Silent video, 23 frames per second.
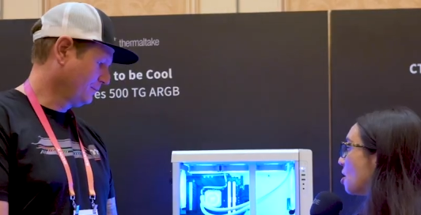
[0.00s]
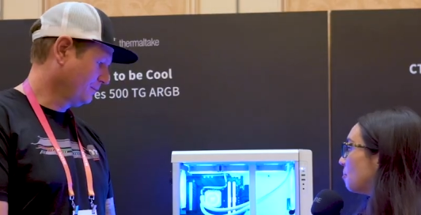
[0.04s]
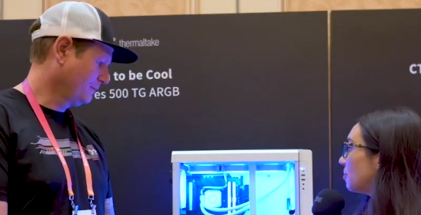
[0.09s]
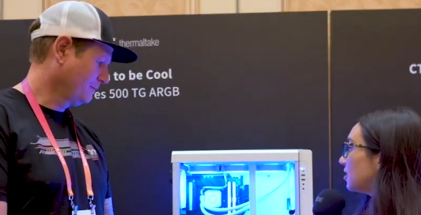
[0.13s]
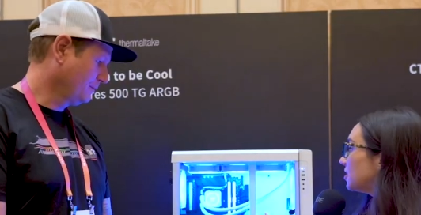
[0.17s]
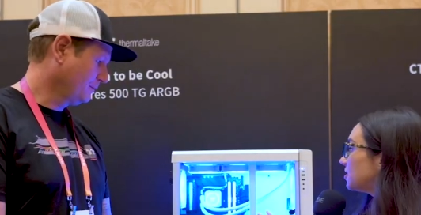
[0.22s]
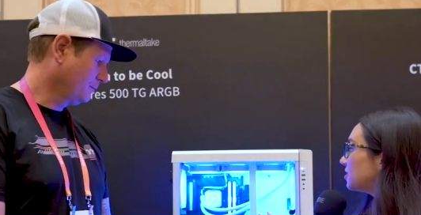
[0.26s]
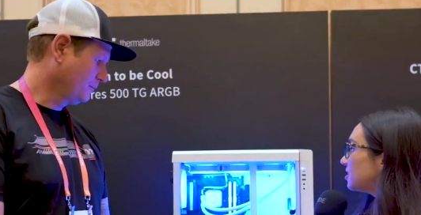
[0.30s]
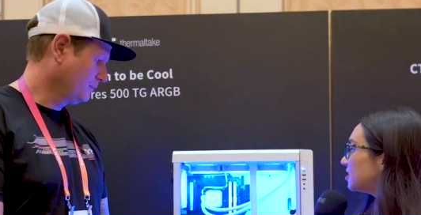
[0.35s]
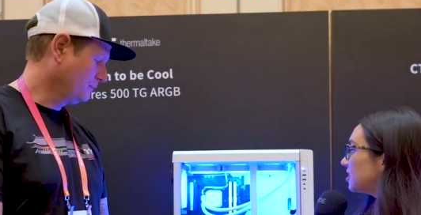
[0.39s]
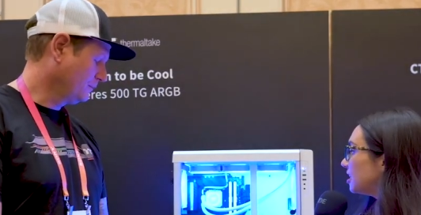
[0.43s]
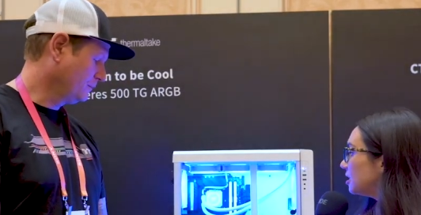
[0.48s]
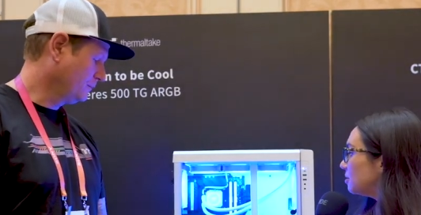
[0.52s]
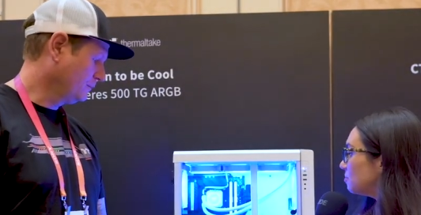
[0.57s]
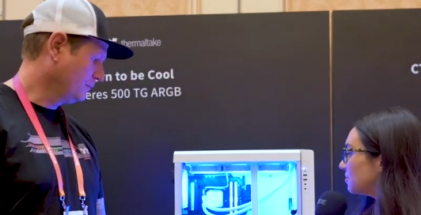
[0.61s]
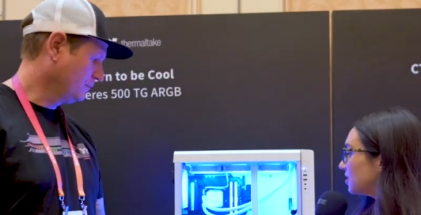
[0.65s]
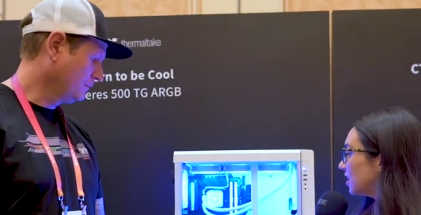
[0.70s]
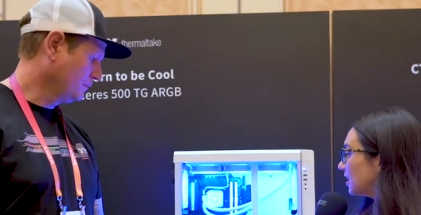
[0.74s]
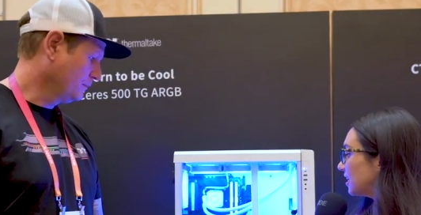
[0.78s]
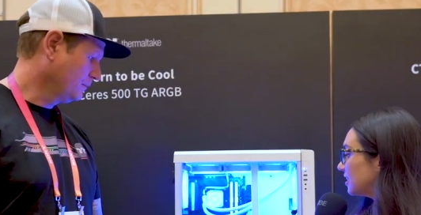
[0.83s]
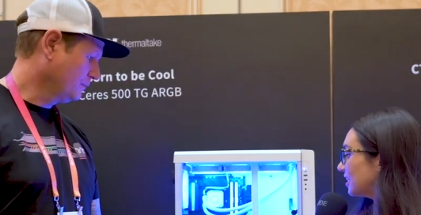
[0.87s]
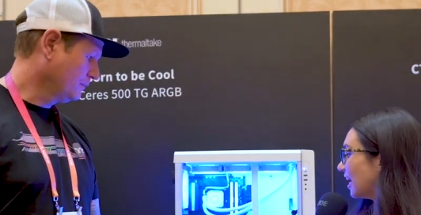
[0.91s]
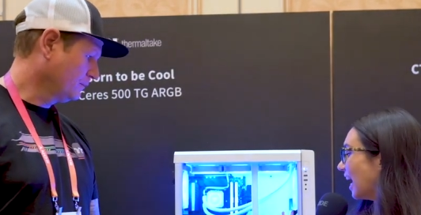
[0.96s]
Speaker 1: But it seems
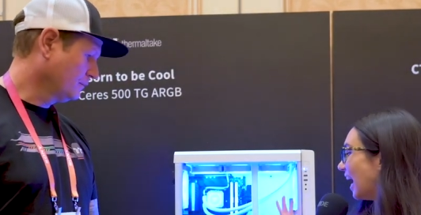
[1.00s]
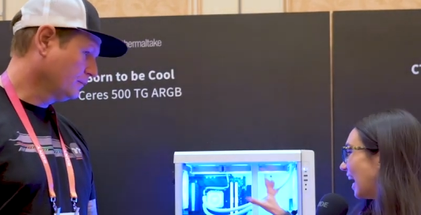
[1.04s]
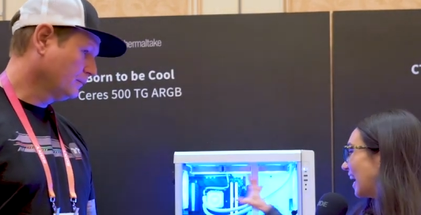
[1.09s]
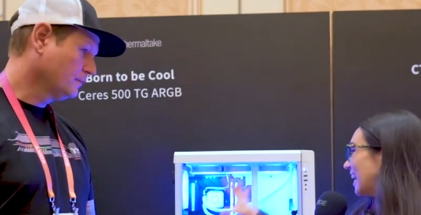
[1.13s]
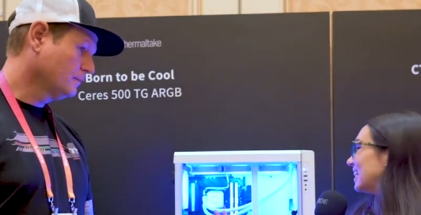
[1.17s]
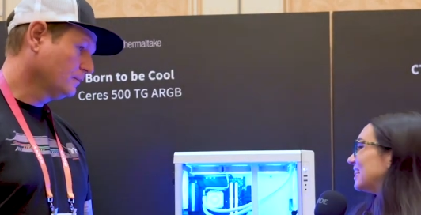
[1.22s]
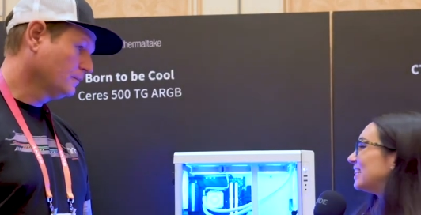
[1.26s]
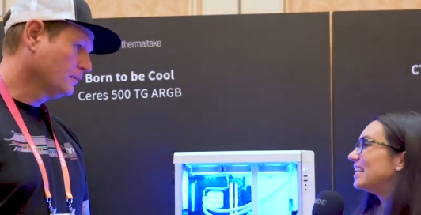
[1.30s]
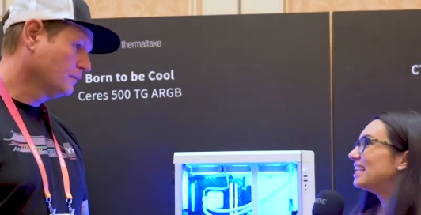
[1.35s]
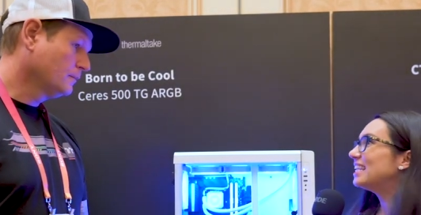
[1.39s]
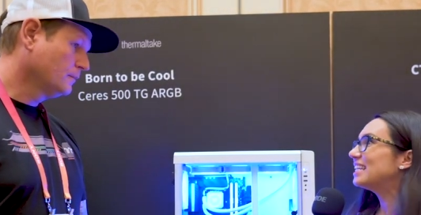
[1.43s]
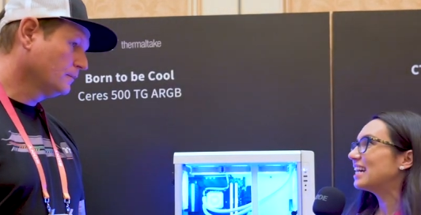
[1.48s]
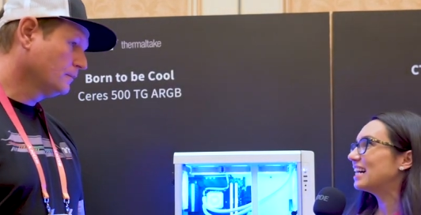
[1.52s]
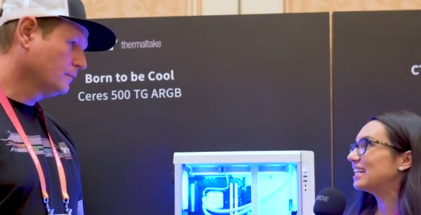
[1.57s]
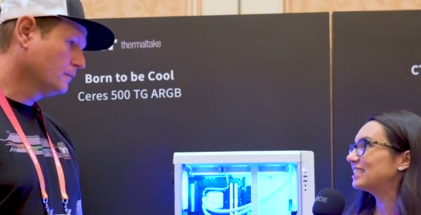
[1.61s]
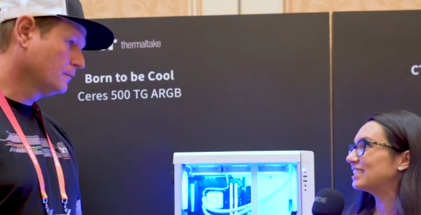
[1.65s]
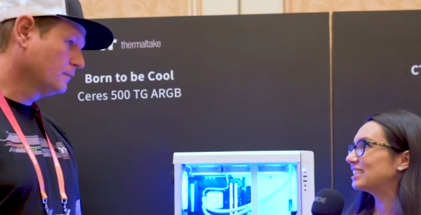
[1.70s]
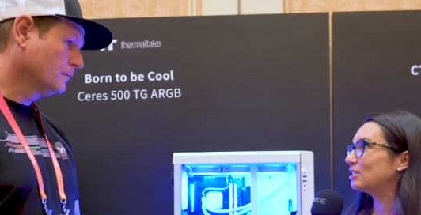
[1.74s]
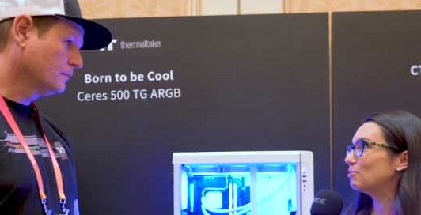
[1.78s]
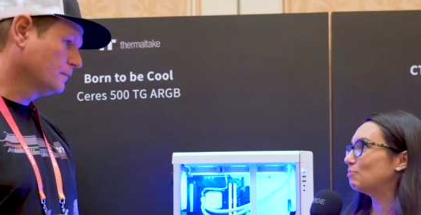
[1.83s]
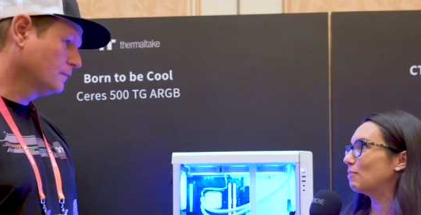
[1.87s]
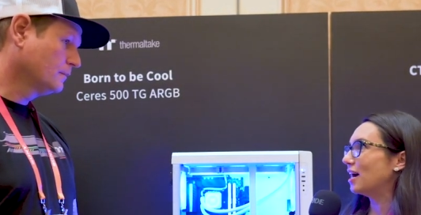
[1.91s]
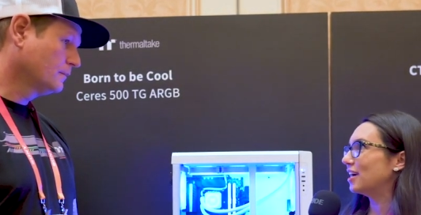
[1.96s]
like it's highly
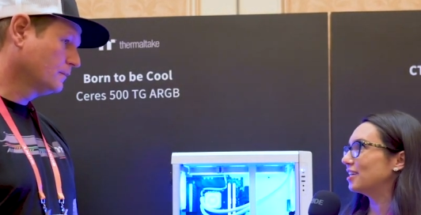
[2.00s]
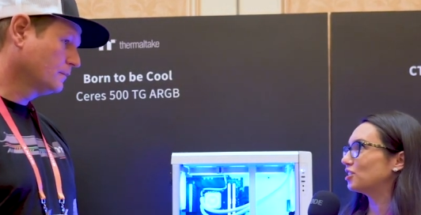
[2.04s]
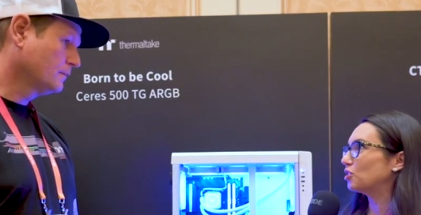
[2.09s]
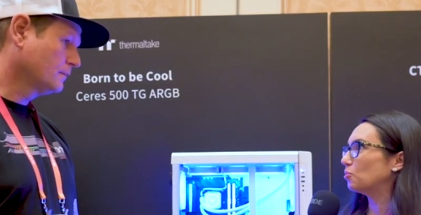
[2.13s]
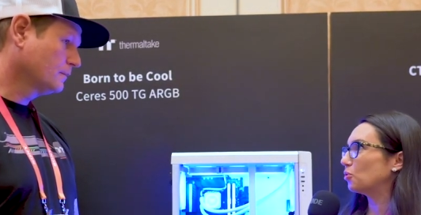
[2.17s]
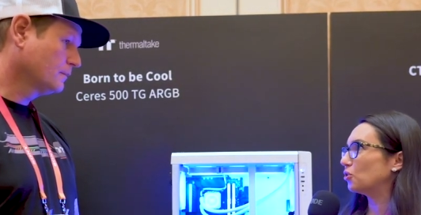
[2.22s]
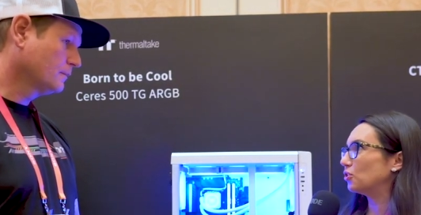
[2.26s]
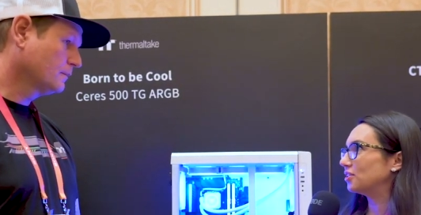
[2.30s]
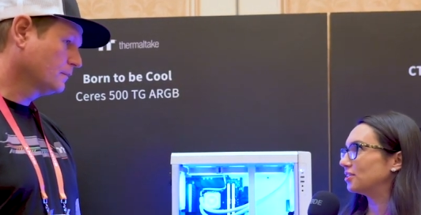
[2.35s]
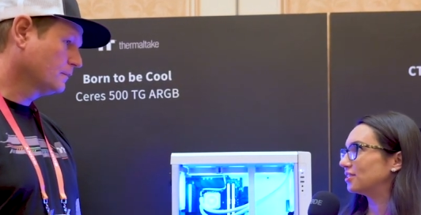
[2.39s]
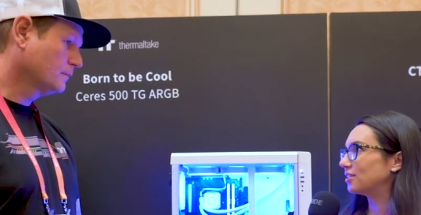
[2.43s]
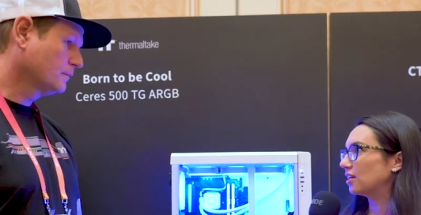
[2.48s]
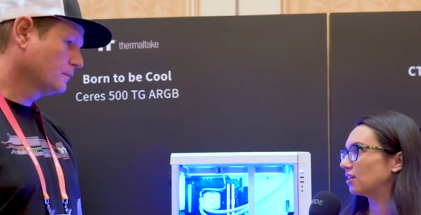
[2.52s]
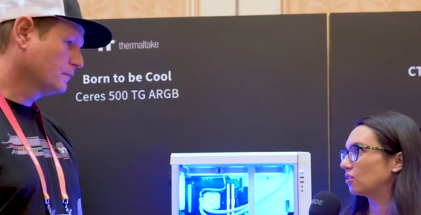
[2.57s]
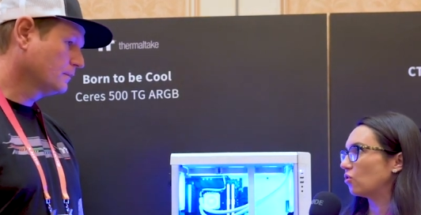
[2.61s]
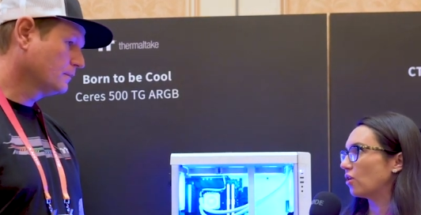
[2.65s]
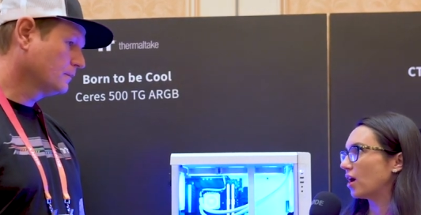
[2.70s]
customizable, is that